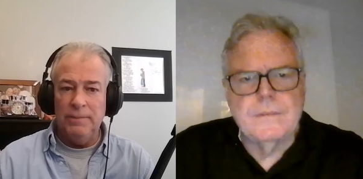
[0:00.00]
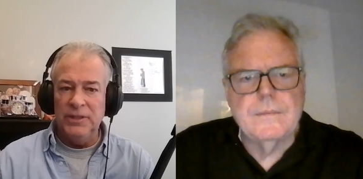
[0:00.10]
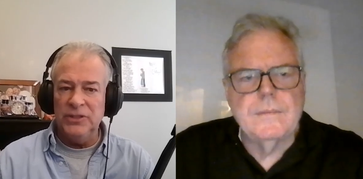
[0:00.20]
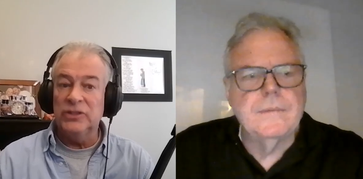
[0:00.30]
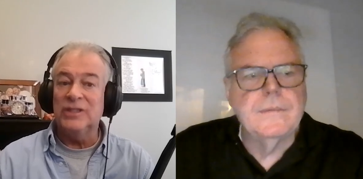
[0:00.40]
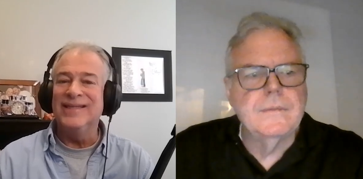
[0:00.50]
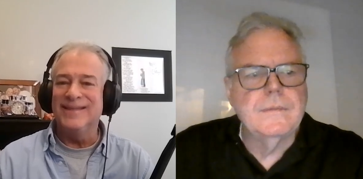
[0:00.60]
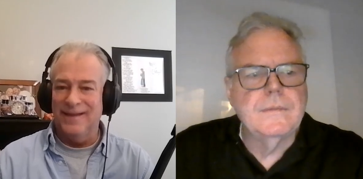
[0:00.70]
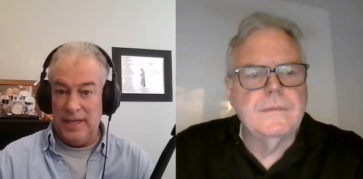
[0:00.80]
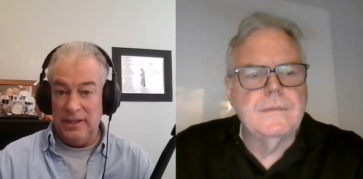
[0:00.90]
Speaker 1: a business
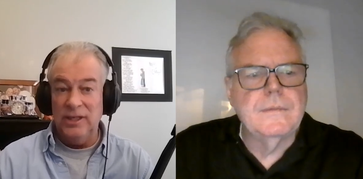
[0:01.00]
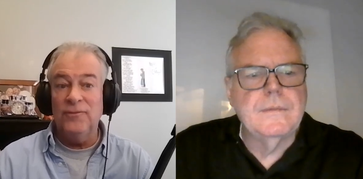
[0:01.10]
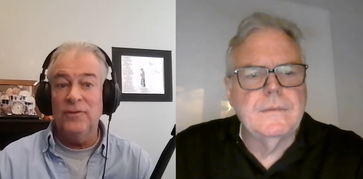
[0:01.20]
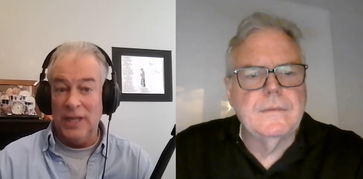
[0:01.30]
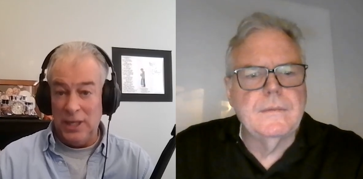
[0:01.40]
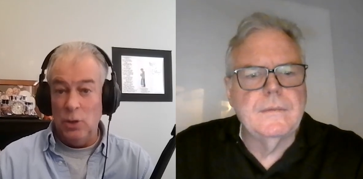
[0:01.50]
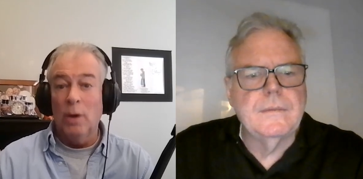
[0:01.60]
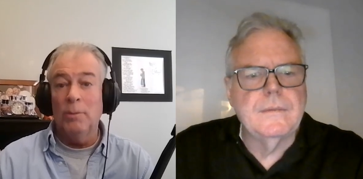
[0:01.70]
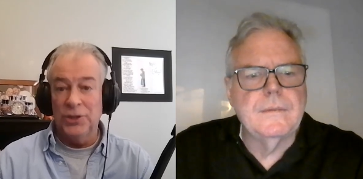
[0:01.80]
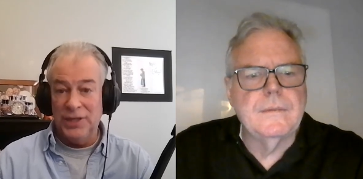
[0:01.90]
is a lot different than
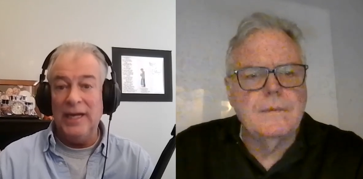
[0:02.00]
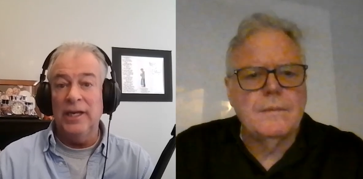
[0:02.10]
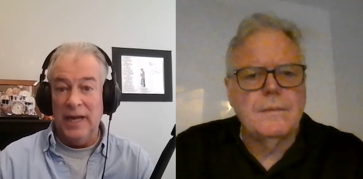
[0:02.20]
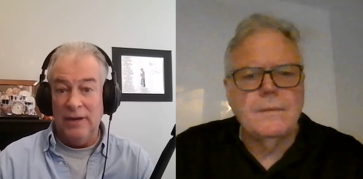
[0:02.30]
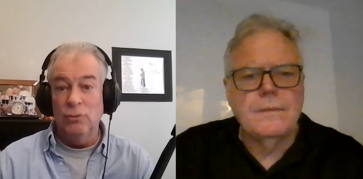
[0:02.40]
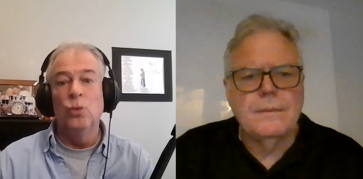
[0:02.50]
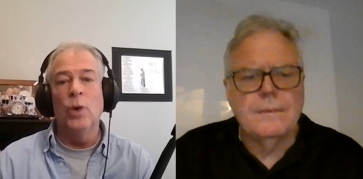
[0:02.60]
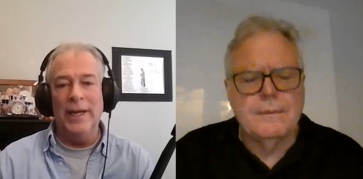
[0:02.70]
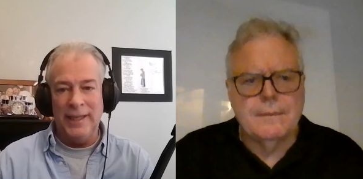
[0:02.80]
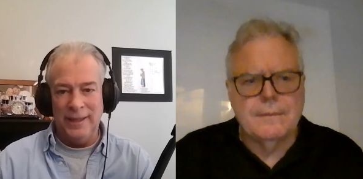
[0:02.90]
normal day-to-day
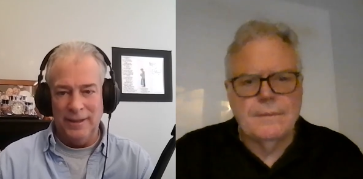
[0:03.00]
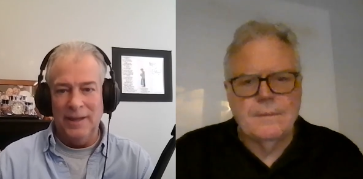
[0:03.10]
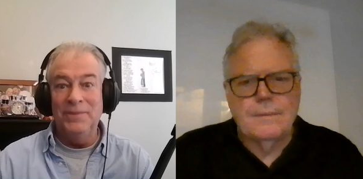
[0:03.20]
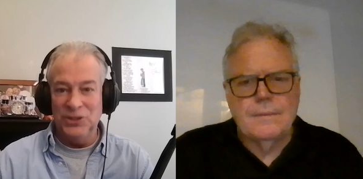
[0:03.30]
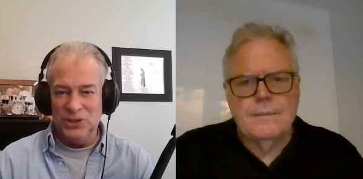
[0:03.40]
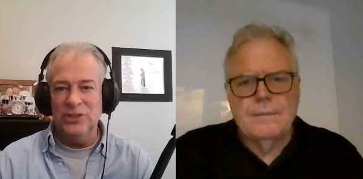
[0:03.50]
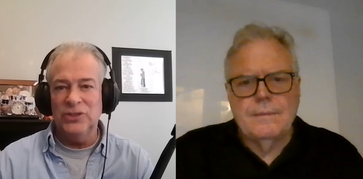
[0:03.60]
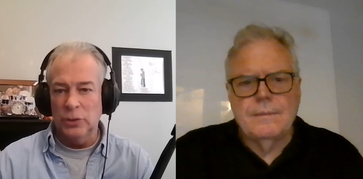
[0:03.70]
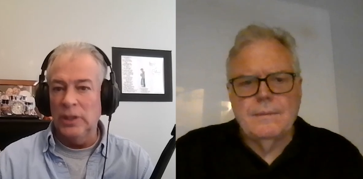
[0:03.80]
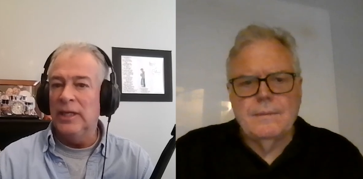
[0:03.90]
running a business.
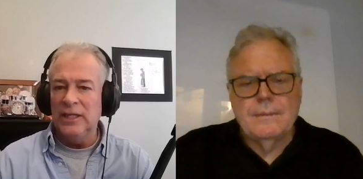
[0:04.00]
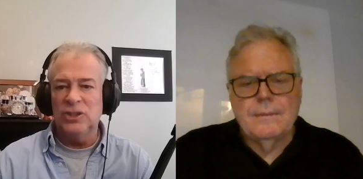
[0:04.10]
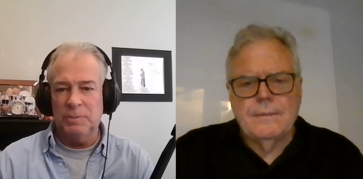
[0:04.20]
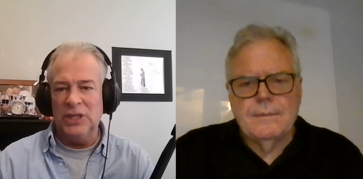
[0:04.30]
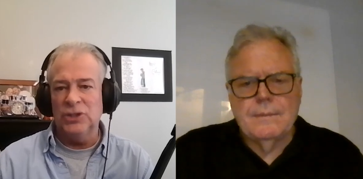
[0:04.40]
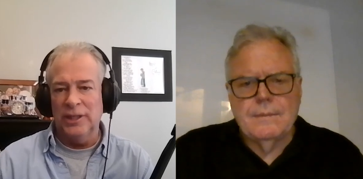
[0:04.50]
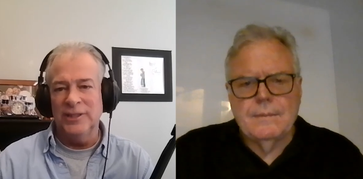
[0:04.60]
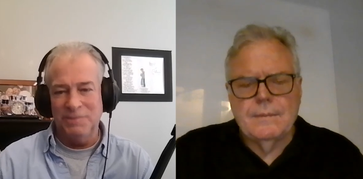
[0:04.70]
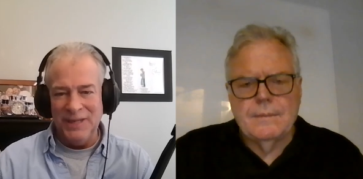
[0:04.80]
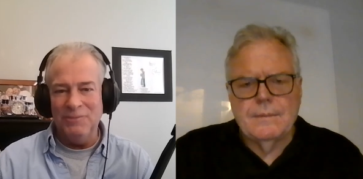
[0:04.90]
So you need
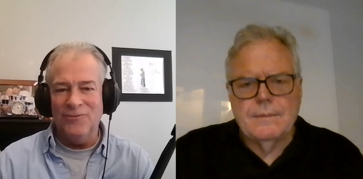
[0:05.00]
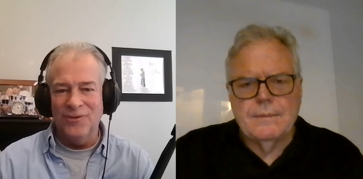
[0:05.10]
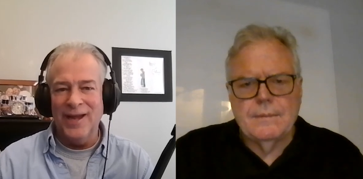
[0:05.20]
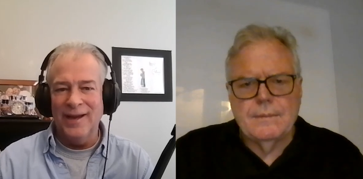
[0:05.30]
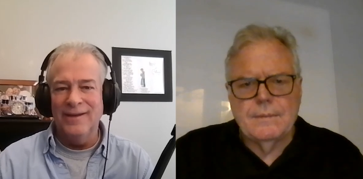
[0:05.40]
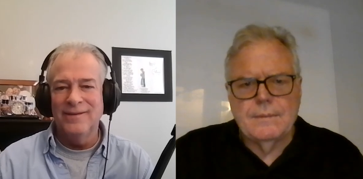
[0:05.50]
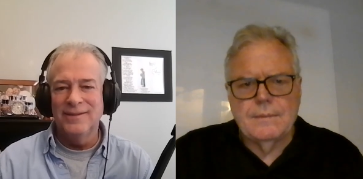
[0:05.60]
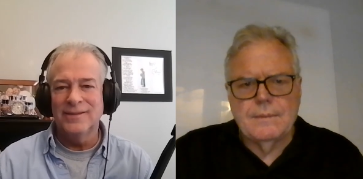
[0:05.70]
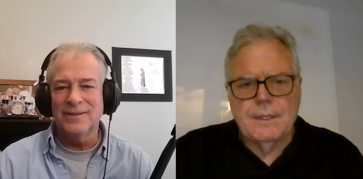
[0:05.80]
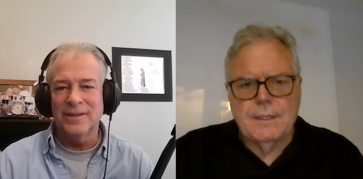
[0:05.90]
specialized people for that.
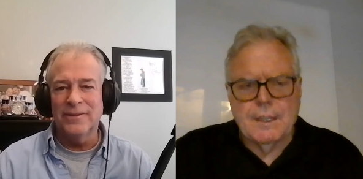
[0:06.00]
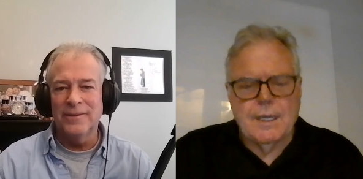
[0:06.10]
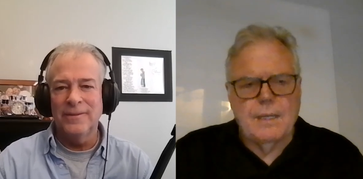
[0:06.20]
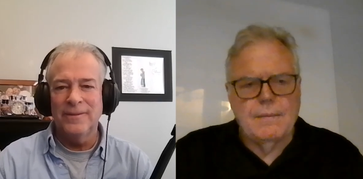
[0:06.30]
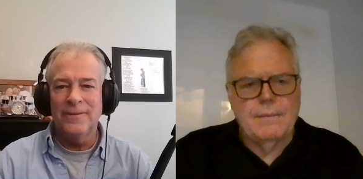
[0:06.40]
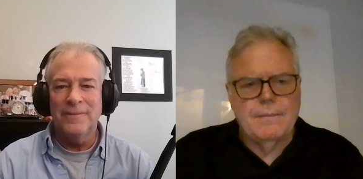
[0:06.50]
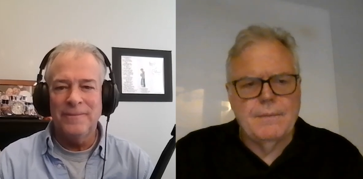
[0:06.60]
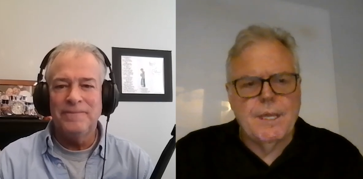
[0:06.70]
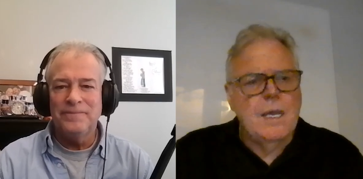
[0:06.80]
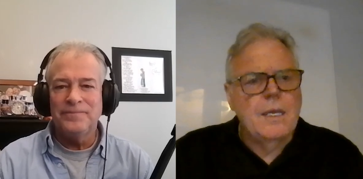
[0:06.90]
Speaker 2: So. Got
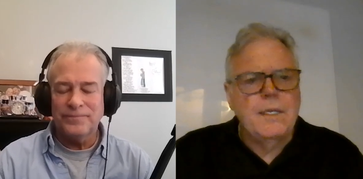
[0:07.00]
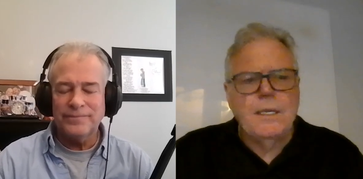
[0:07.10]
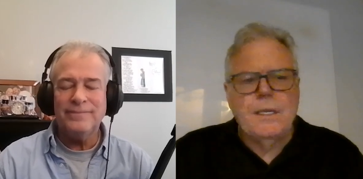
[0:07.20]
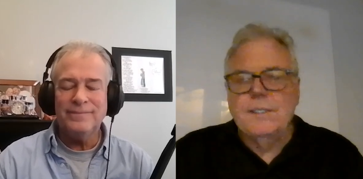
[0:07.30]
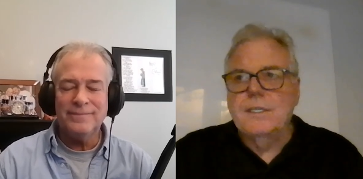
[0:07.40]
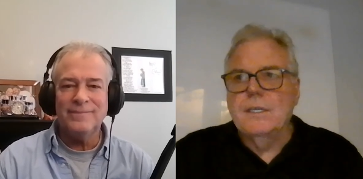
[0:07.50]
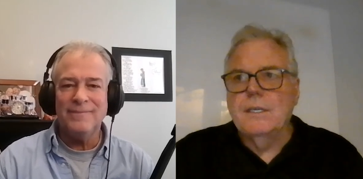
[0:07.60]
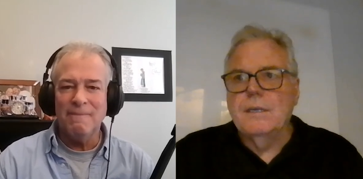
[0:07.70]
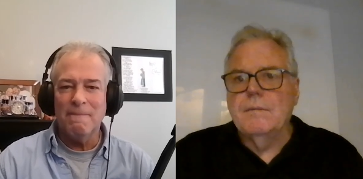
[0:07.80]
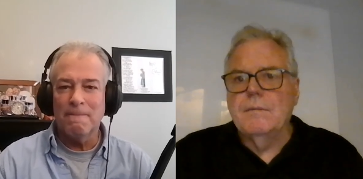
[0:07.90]
it. Is
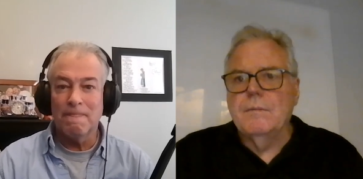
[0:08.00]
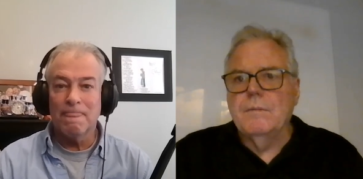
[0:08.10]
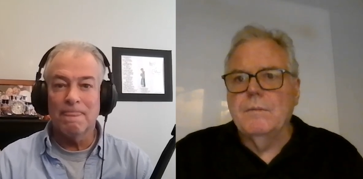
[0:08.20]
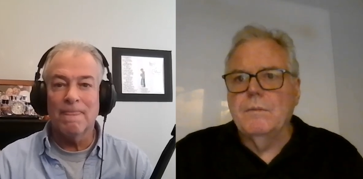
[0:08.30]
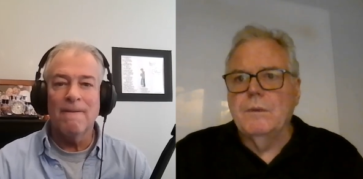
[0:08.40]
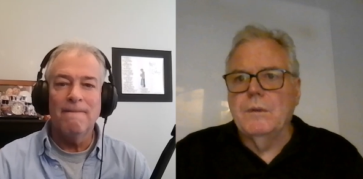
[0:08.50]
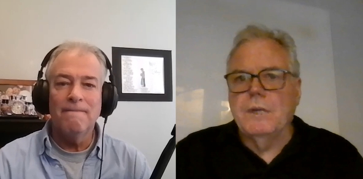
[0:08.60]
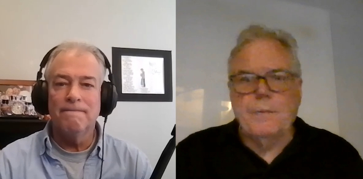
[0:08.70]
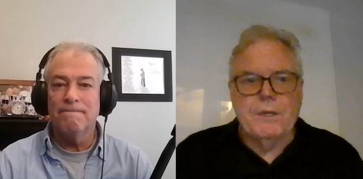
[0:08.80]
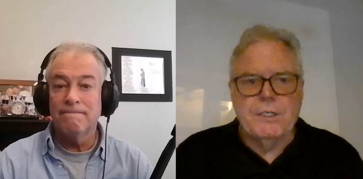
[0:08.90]
the
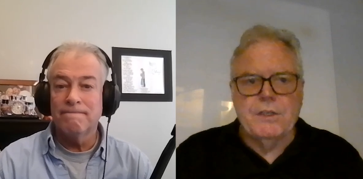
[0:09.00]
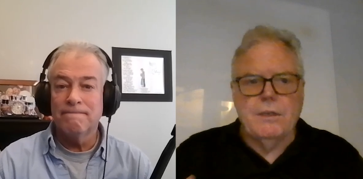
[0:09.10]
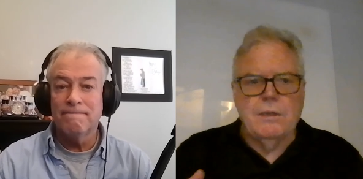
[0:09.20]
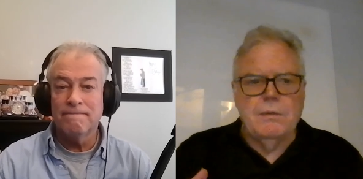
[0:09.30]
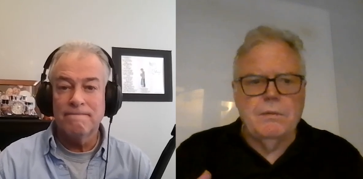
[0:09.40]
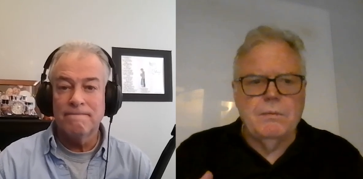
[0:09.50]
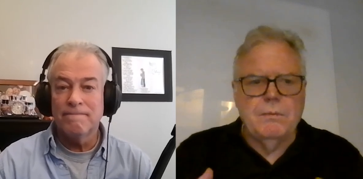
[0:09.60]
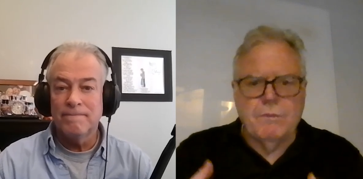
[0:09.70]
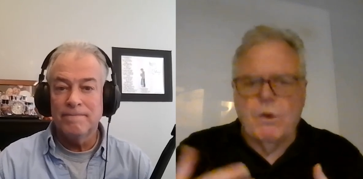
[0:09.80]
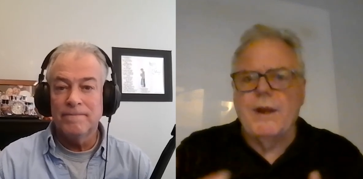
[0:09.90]
company still
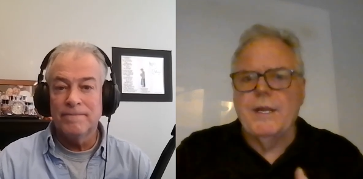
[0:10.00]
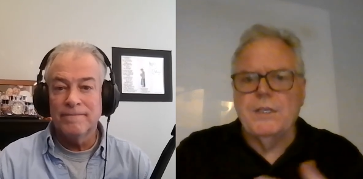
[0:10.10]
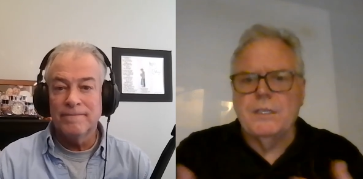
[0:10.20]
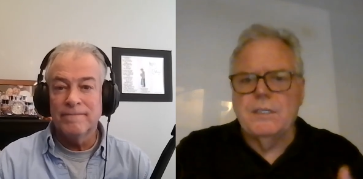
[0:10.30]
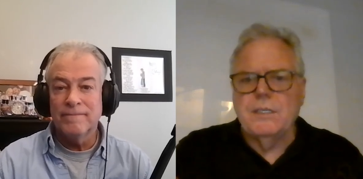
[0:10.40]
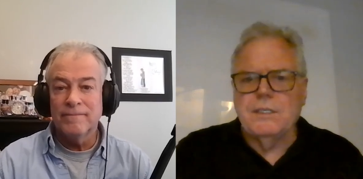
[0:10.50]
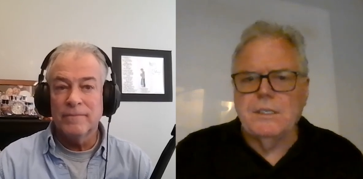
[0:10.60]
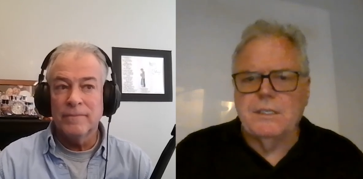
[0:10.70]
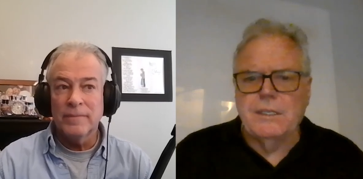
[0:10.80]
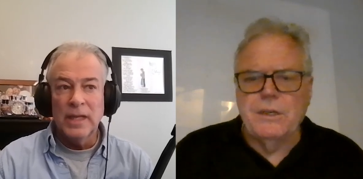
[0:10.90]
running? Is it, is
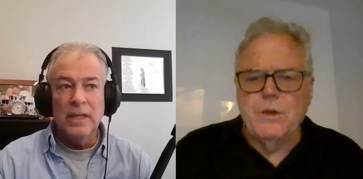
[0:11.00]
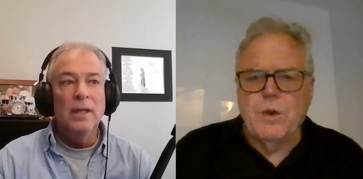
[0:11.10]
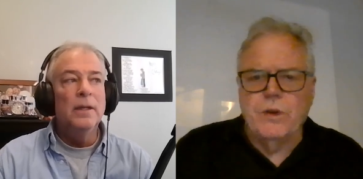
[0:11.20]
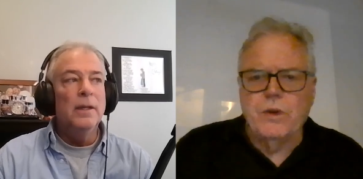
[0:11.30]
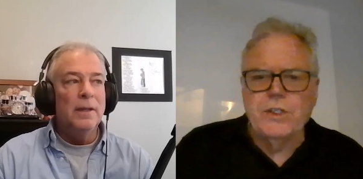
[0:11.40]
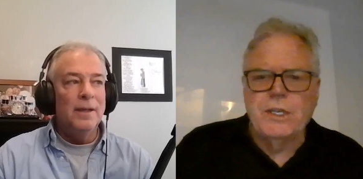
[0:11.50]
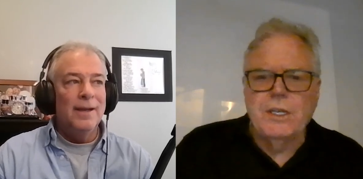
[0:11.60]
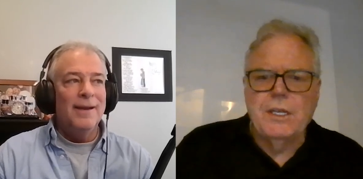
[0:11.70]
it the new owners?